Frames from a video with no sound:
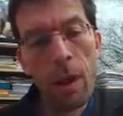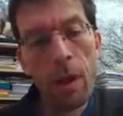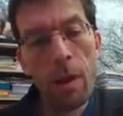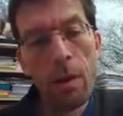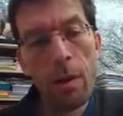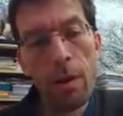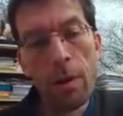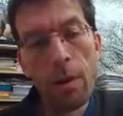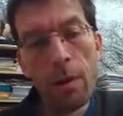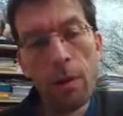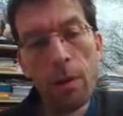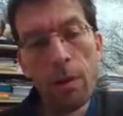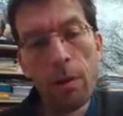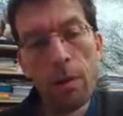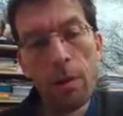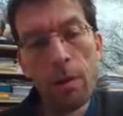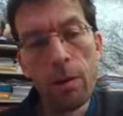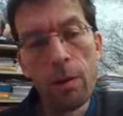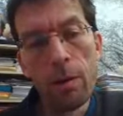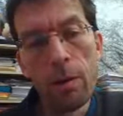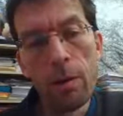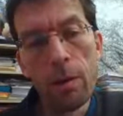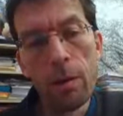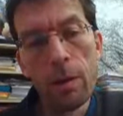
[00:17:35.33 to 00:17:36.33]

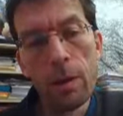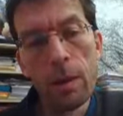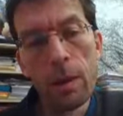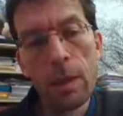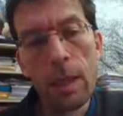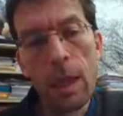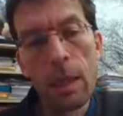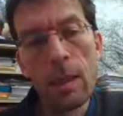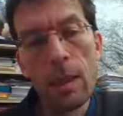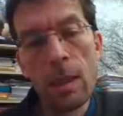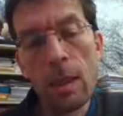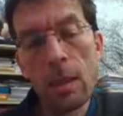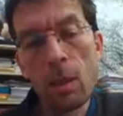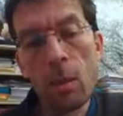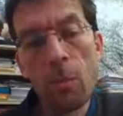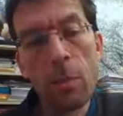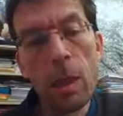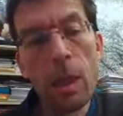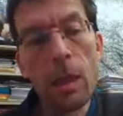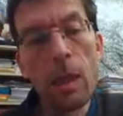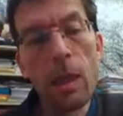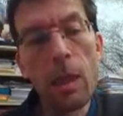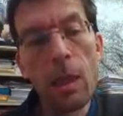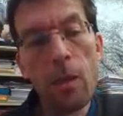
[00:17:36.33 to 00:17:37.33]
that is
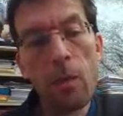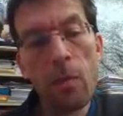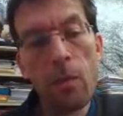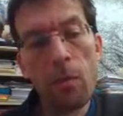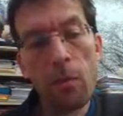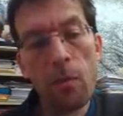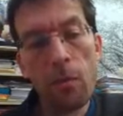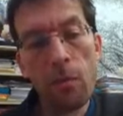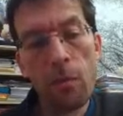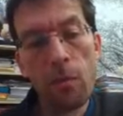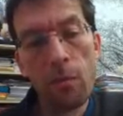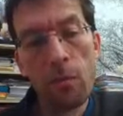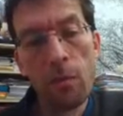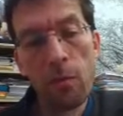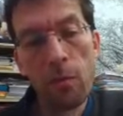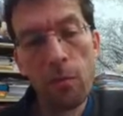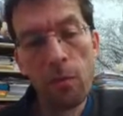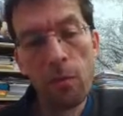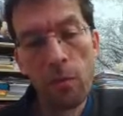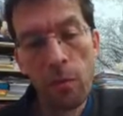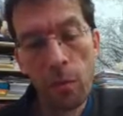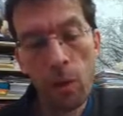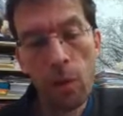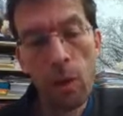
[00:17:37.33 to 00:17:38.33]
completely
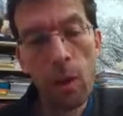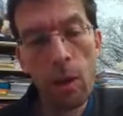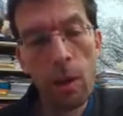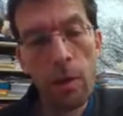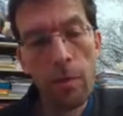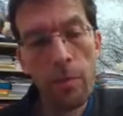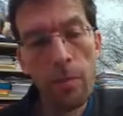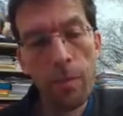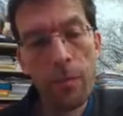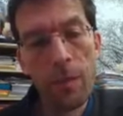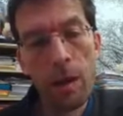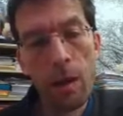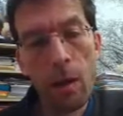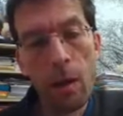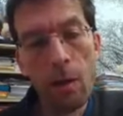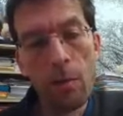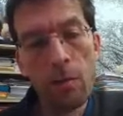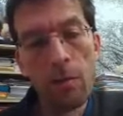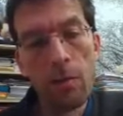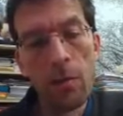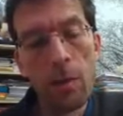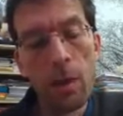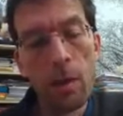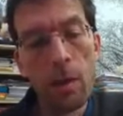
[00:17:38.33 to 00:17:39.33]
full
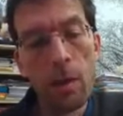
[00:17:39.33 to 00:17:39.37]
of